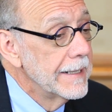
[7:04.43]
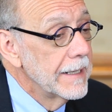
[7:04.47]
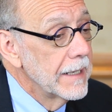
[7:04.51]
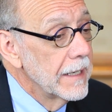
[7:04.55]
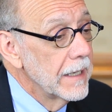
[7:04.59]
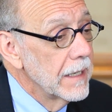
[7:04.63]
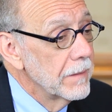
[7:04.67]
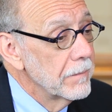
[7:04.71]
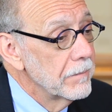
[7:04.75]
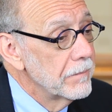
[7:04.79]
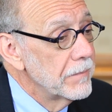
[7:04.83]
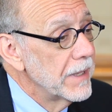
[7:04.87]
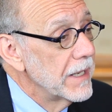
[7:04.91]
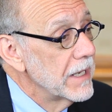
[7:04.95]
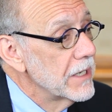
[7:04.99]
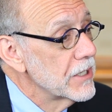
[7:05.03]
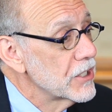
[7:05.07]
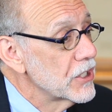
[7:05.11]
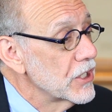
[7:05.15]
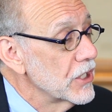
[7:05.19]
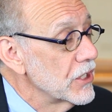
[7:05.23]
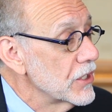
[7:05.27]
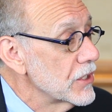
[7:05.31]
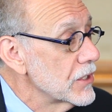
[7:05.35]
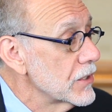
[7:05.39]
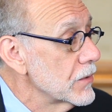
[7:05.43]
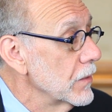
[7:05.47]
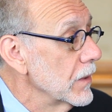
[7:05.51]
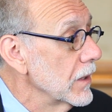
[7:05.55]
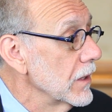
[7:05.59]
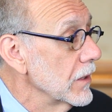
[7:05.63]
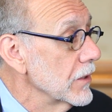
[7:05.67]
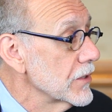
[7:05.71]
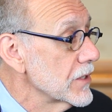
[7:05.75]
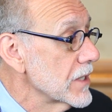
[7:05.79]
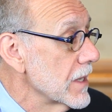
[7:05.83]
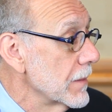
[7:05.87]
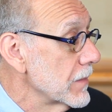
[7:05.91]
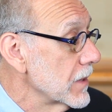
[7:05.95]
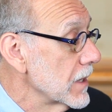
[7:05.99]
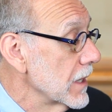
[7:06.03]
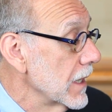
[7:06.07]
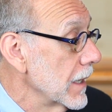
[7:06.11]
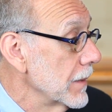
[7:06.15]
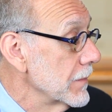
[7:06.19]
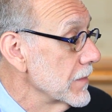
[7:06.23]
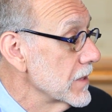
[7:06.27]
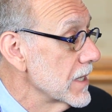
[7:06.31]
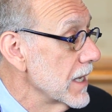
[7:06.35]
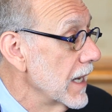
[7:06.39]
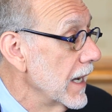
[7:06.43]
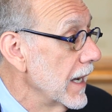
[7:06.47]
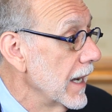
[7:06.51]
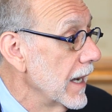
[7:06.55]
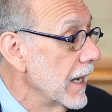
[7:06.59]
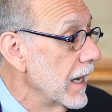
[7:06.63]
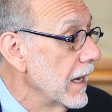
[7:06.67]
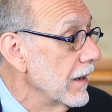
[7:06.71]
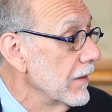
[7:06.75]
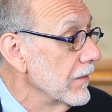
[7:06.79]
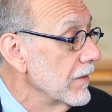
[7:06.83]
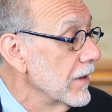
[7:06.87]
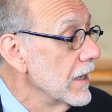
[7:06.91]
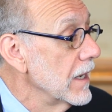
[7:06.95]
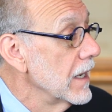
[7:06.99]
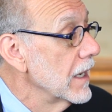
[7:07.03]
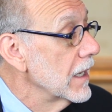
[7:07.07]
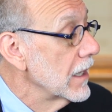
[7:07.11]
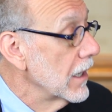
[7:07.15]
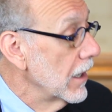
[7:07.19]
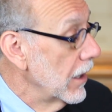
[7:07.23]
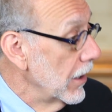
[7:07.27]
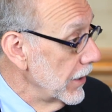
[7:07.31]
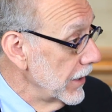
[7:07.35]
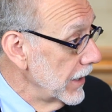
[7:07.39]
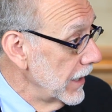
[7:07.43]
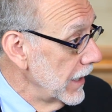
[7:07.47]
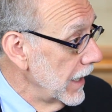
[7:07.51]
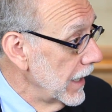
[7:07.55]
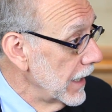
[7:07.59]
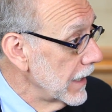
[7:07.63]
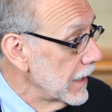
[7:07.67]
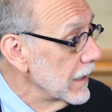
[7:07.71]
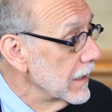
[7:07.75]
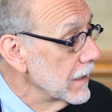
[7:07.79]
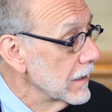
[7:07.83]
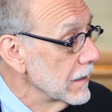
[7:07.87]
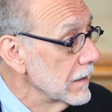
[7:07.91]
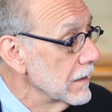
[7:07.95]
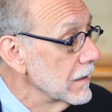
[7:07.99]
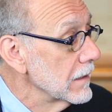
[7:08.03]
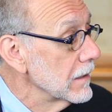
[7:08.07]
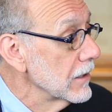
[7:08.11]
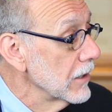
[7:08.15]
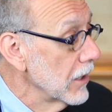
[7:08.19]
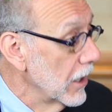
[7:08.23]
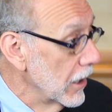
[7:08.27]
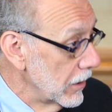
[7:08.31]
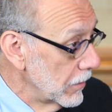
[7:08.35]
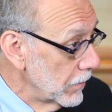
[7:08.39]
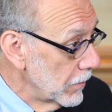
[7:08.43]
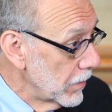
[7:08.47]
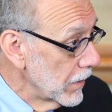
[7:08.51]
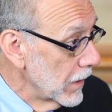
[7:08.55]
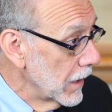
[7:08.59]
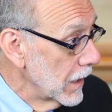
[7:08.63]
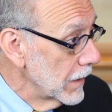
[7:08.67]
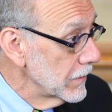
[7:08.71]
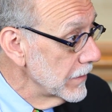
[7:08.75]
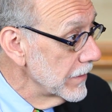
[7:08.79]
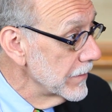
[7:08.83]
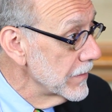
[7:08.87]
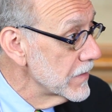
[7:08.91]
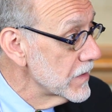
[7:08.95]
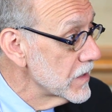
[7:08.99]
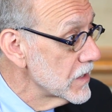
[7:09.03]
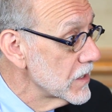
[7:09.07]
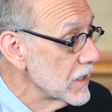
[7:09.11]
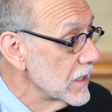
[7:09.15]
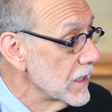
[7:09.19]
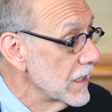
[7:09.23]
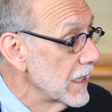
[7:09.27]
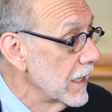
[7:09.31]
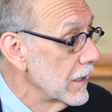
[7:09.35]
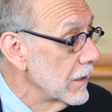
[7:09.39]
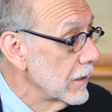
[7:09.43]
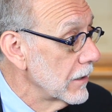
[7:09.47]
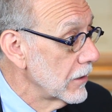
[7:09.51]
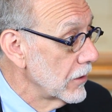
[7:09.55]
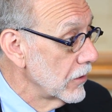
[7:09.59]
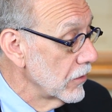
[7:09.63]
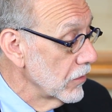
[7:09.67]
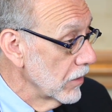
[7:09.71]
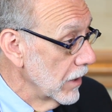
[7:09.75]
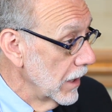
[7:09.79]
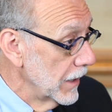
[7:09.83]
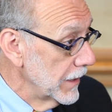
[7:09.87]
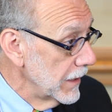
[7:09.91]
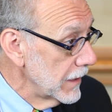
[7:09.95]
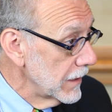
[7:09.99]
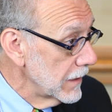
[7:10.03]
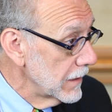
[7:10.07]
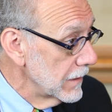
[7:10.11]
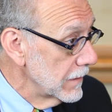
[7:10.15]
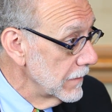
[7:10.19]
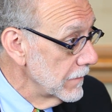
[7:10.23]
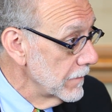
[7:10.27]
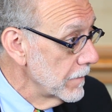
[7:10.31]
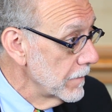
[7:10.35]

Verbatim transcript: Um, patients will sometimes have cardiac and lung problems that are chronic.